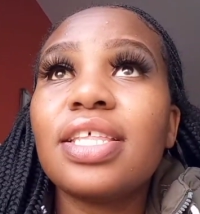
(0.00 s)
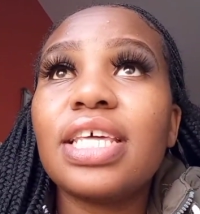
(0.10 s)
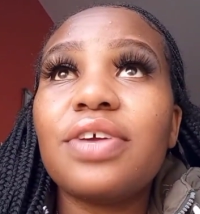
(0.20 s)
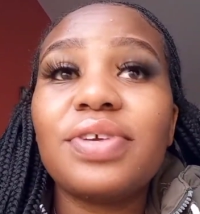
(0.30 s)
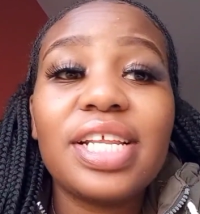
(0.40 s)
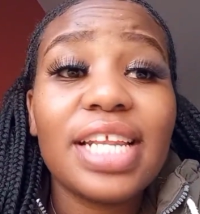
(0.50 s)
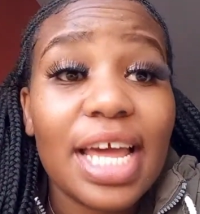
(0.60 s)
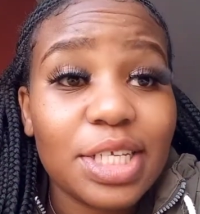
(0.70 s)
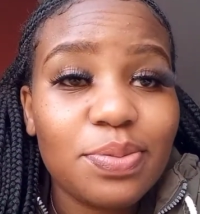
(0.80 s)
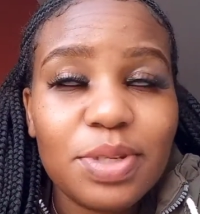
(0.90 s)
They're really
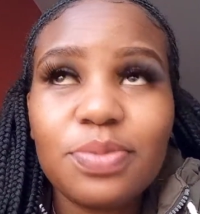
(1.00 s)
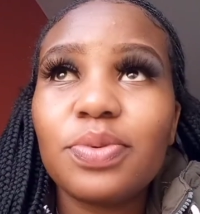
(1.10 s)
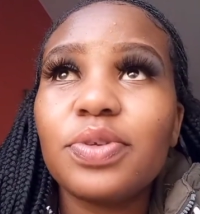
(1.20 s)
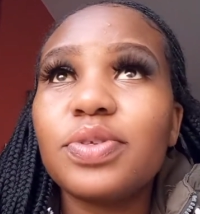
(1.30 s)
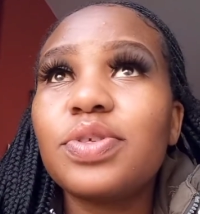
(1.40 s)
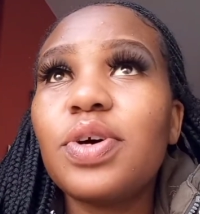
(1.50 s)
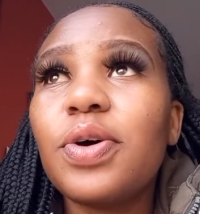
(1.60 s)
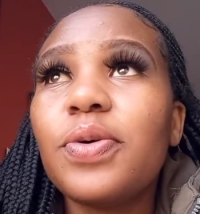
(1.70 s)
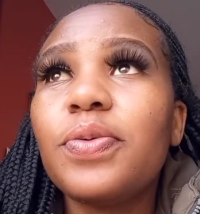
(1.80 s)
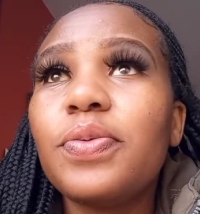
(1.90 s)
nice people.
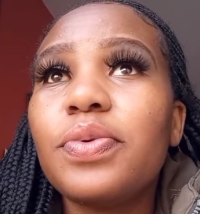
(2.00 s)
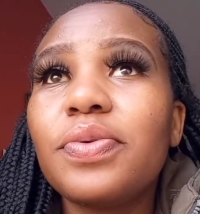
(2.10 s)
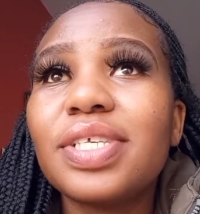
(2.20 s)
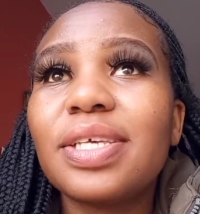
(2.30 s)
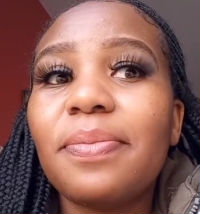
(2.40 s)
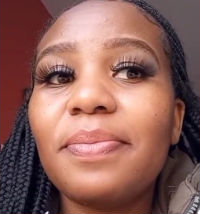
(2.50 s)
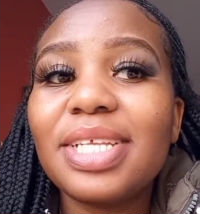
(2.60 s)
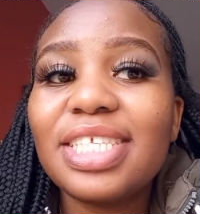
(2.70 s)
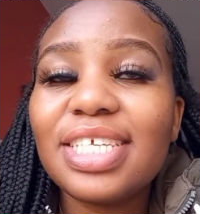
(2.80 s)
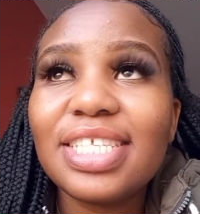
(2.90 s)
So we were
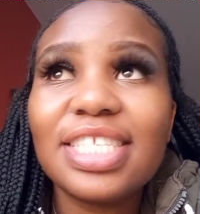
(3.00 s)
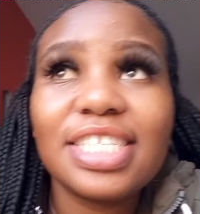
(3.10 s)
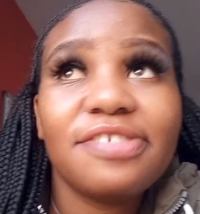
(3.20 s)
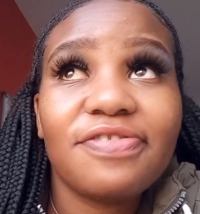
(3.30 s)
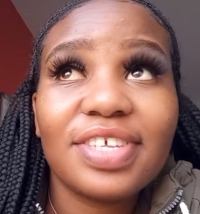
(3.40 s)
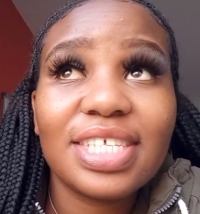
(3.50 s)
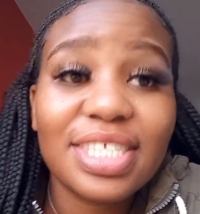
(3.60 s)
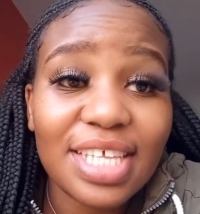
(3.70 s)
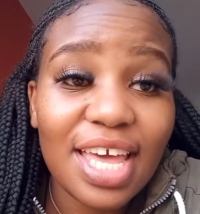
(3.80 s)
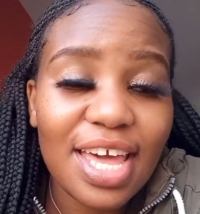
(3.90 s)
submitting C
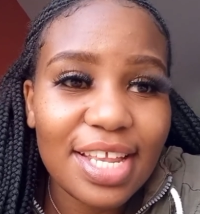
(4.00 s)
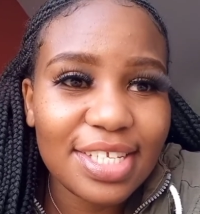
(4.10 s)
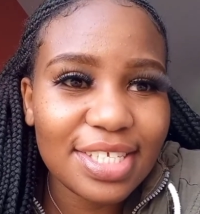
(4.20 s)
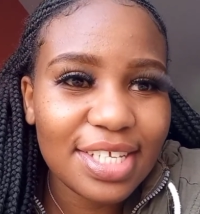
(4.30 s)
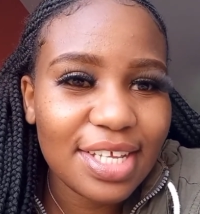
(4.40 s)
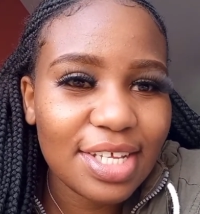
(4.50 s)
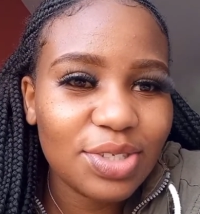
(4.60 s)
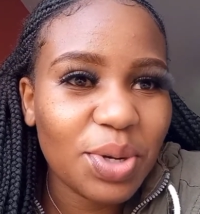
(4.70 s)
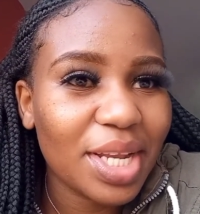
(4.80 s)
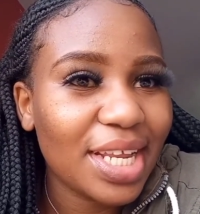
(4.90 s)
Vs at
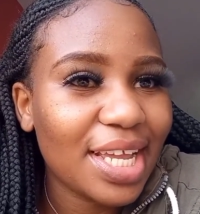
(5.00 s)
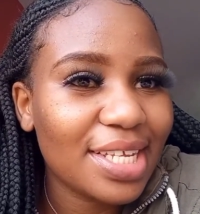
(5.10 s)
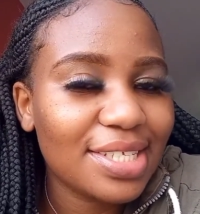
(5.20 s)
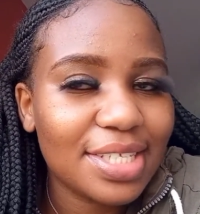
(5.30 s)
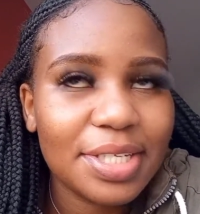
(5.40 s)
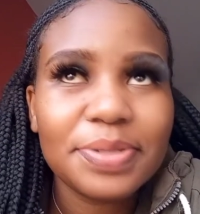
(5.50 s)
Johannesburg.